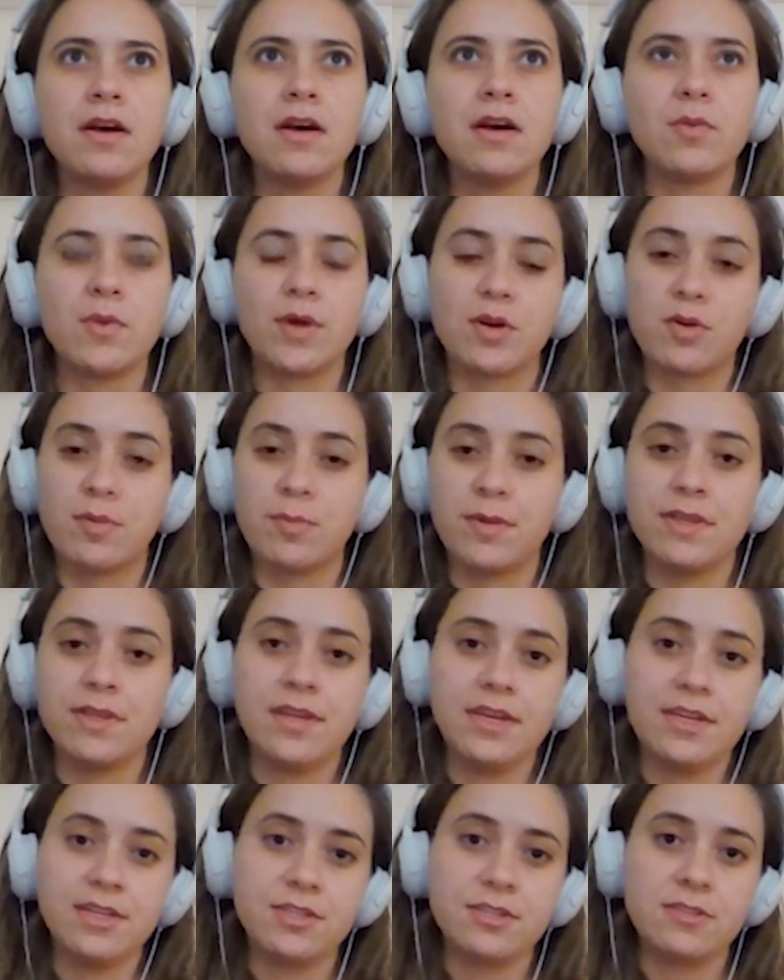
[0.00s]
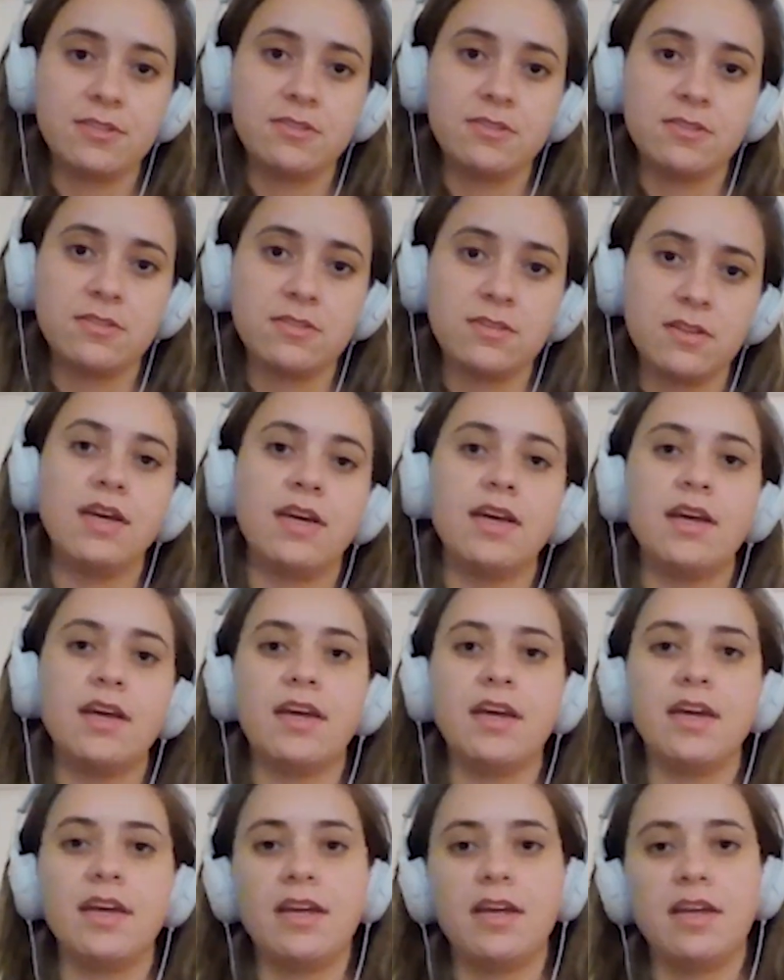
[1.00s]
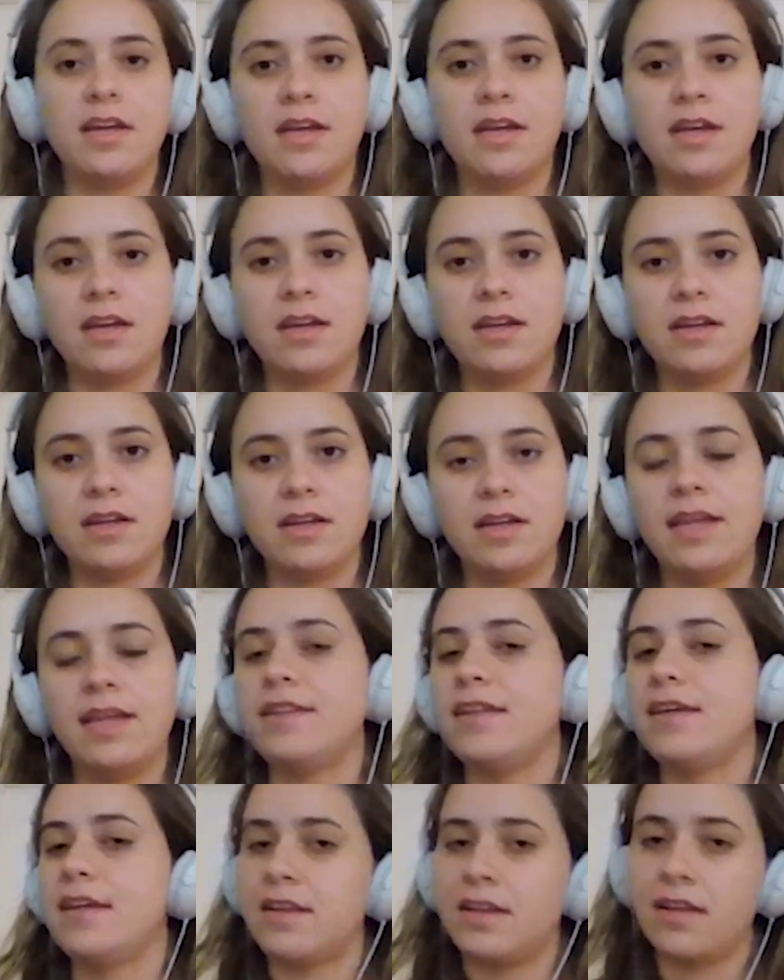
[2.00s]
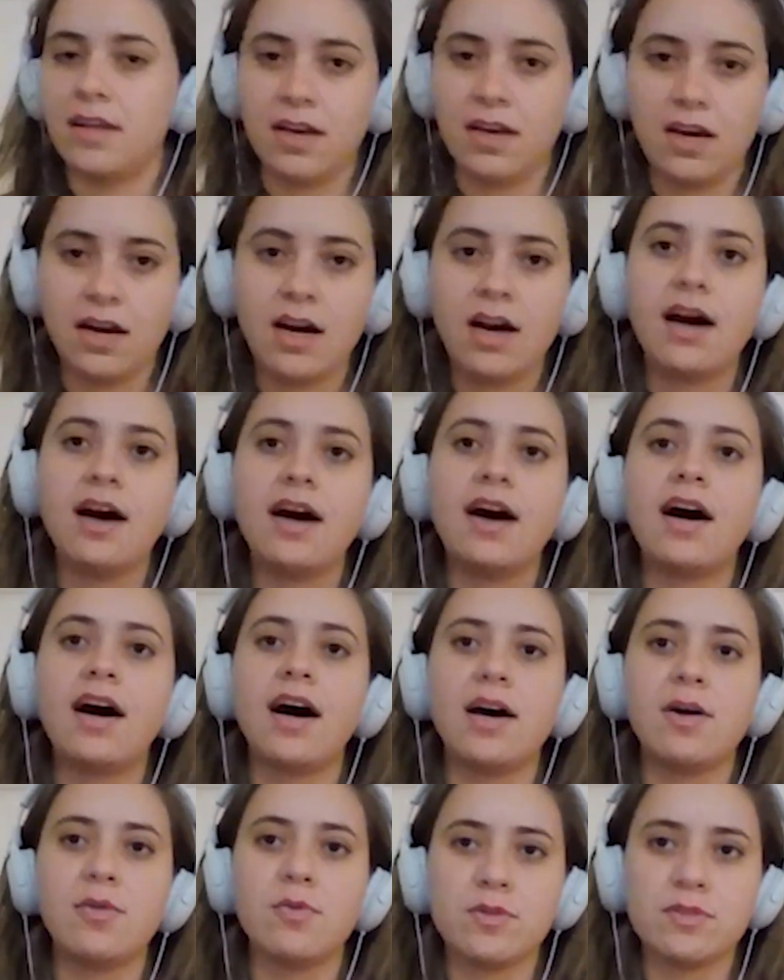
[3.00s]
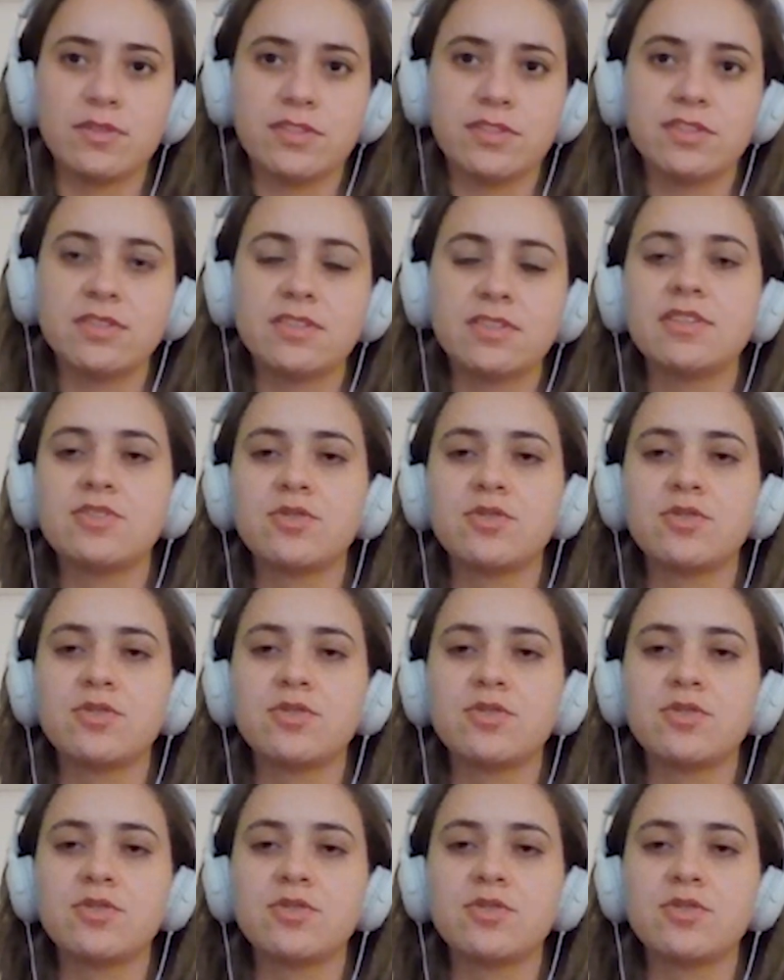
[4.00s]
recommendations, and then I was